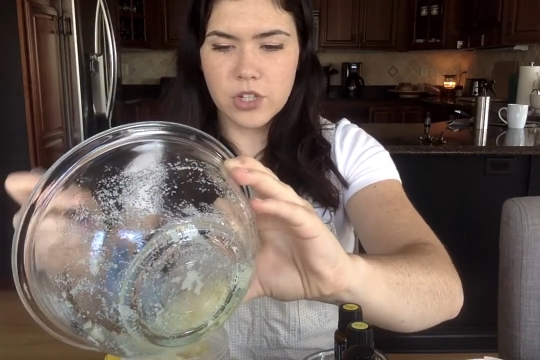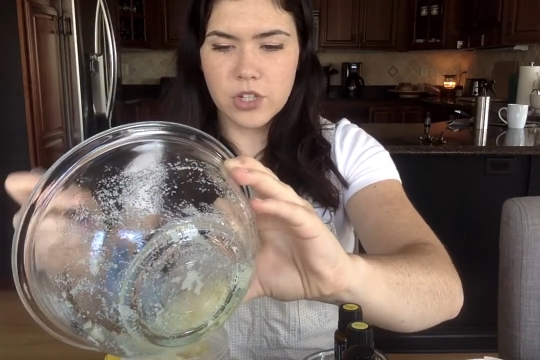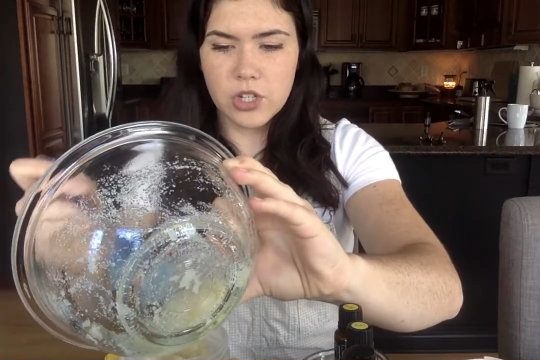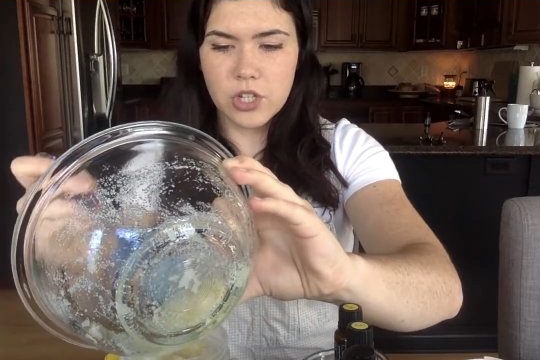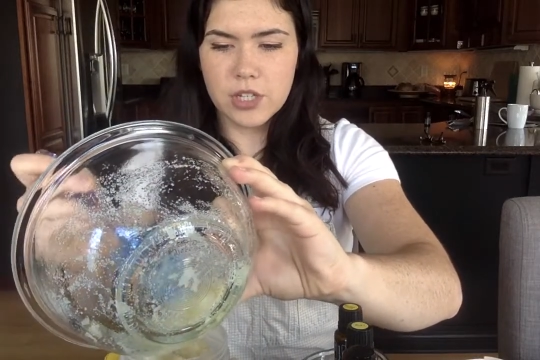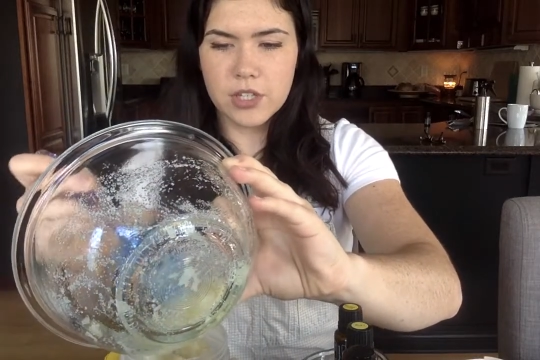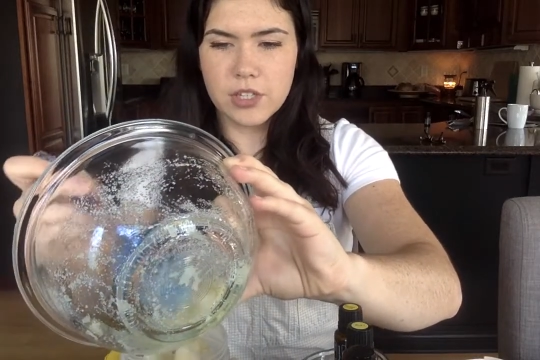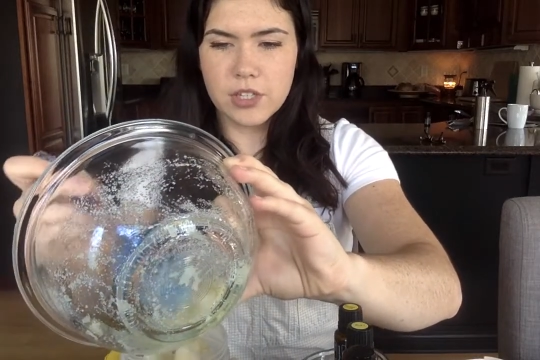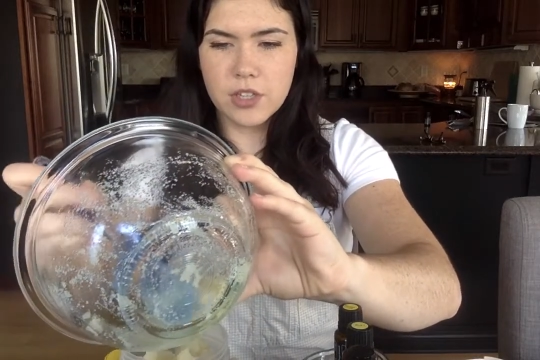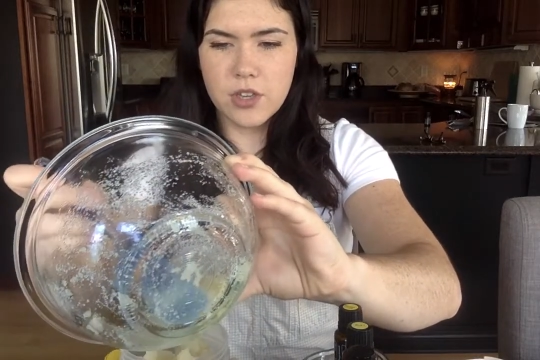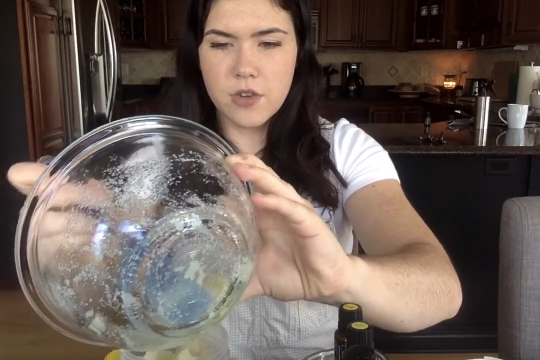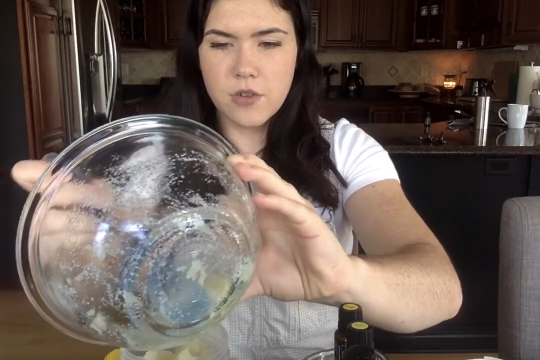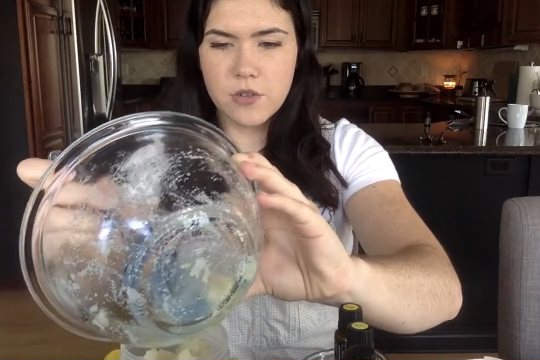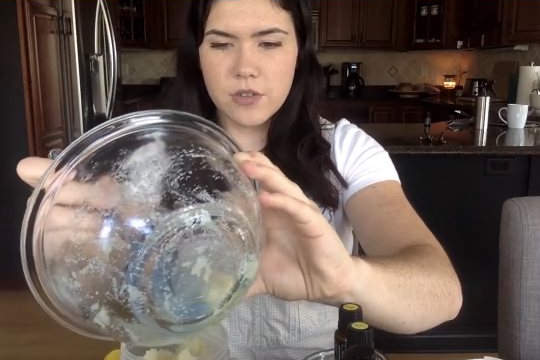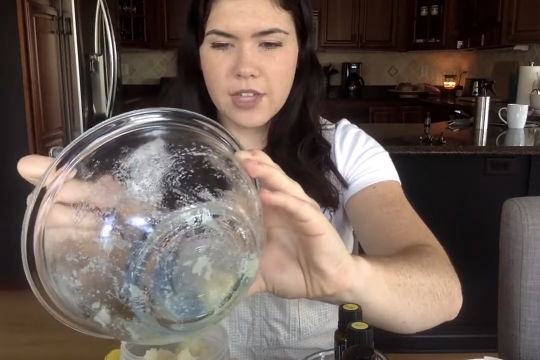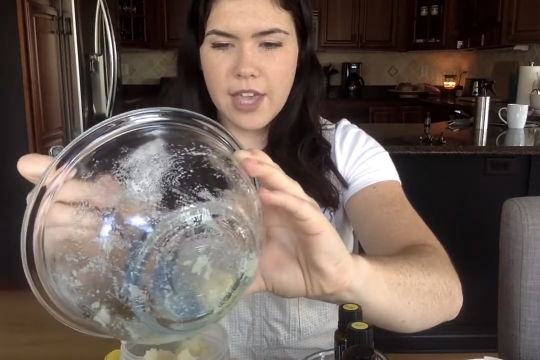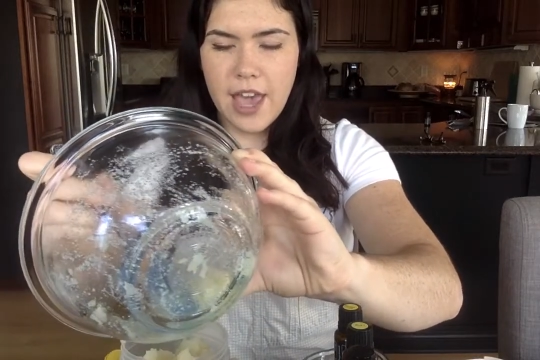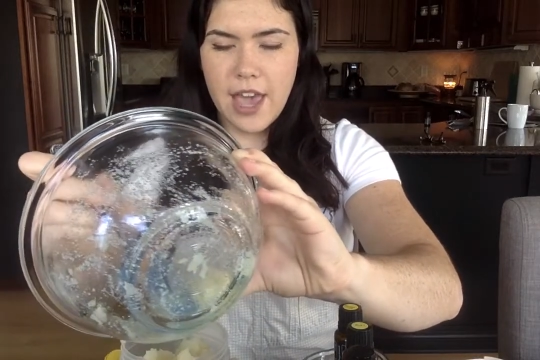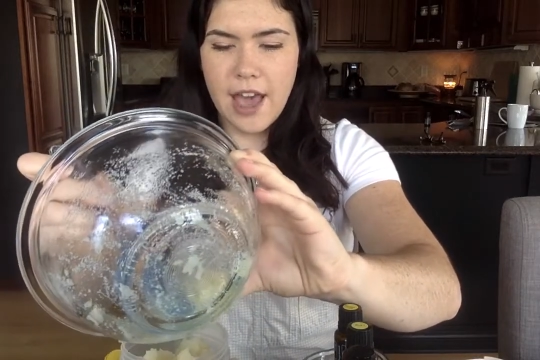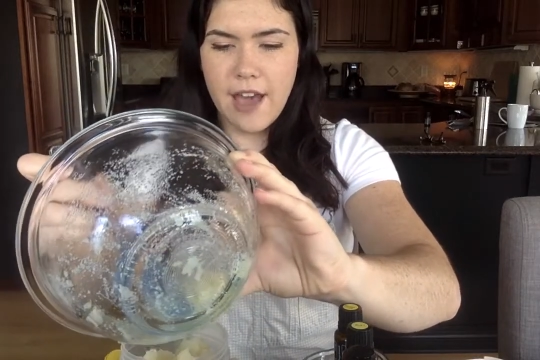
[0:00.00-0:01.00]
just
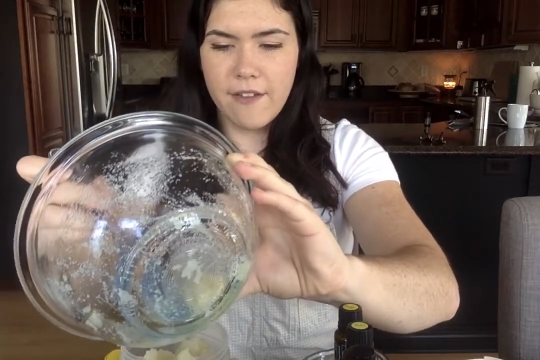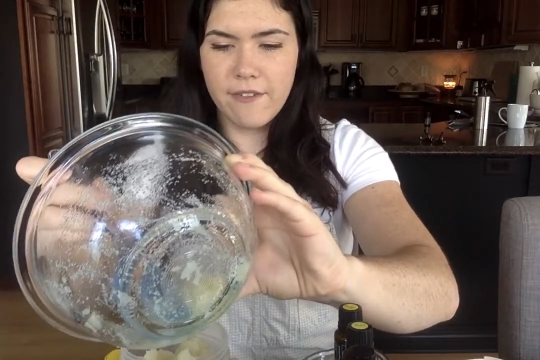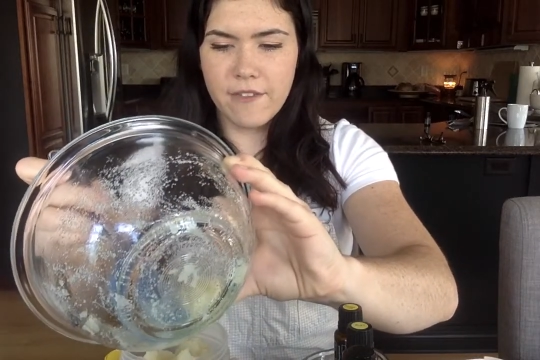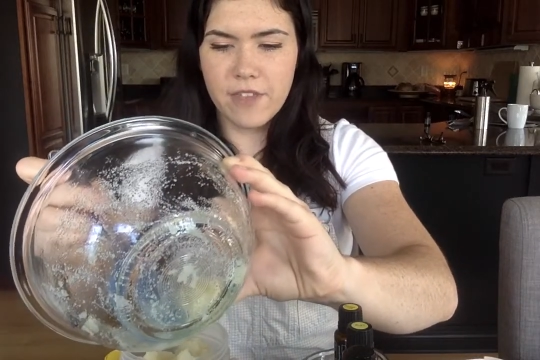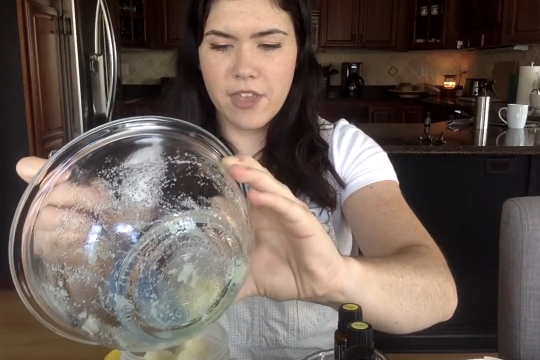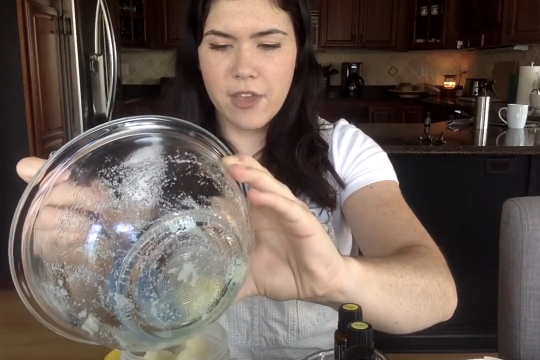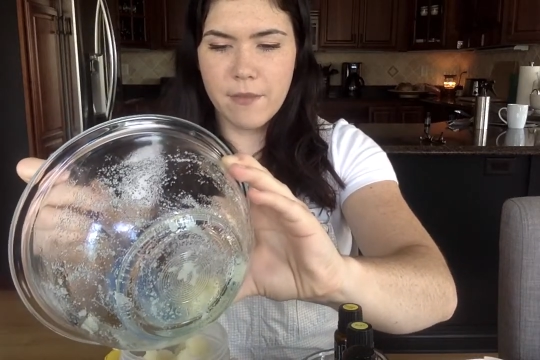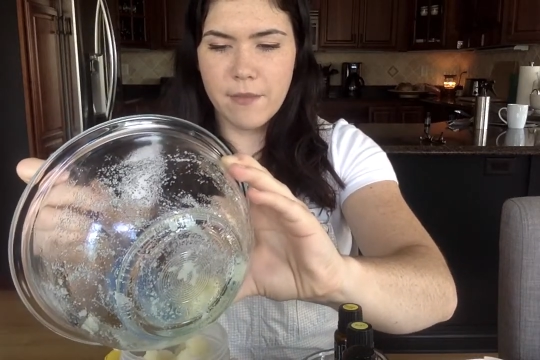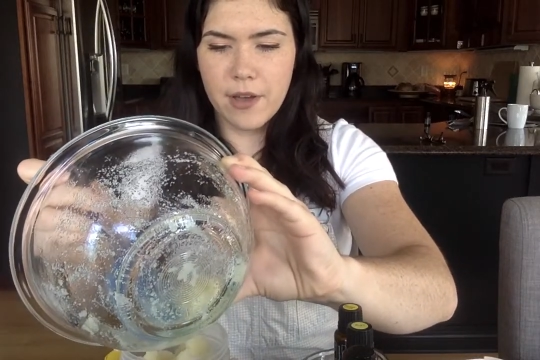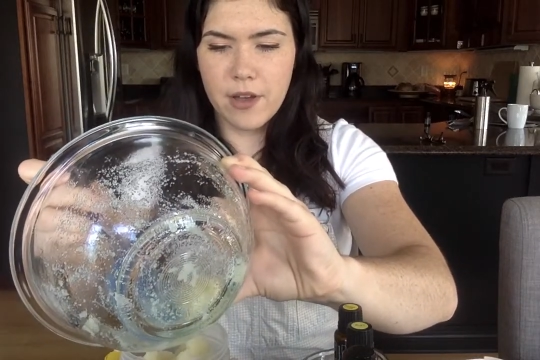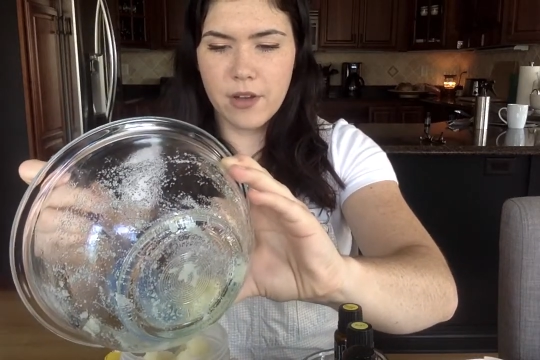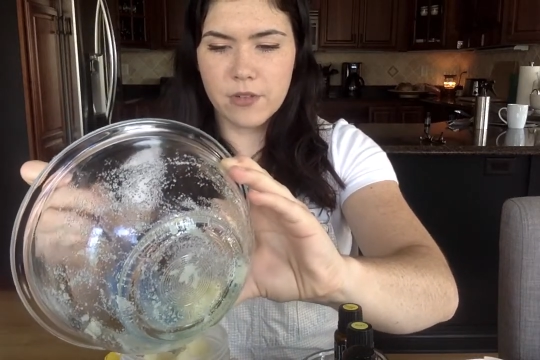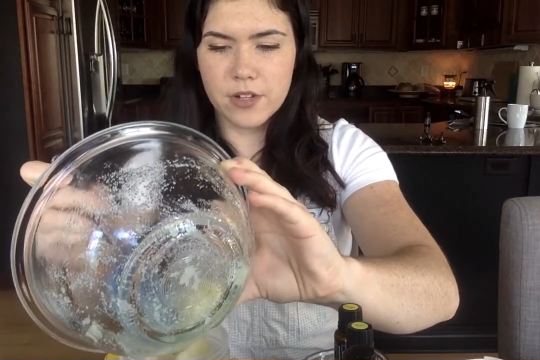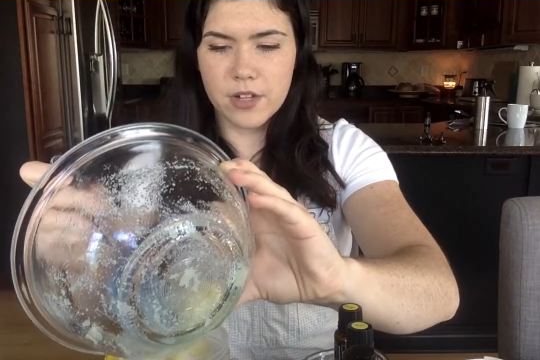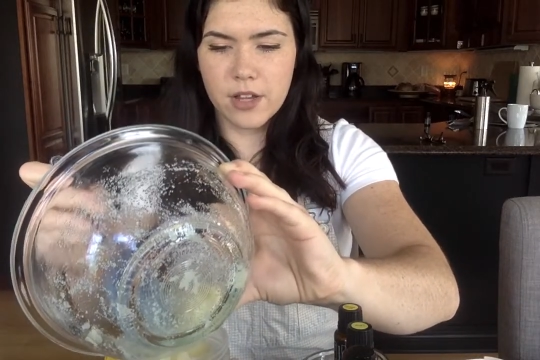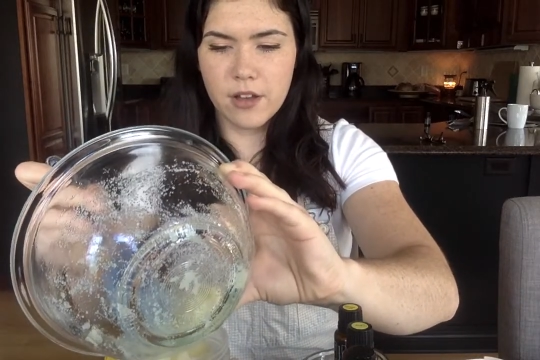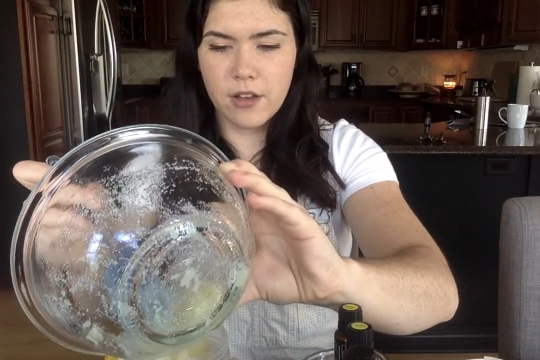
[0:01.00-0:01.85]
use half the amount